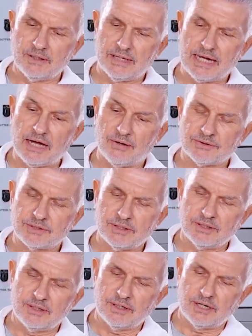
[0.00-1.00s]
out,
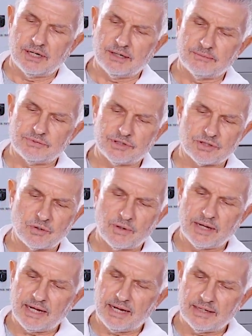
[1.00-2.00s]
just go
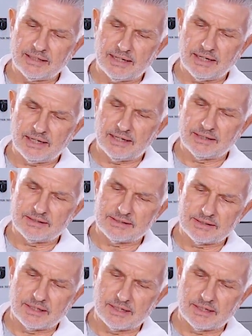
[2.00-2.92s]
ahead and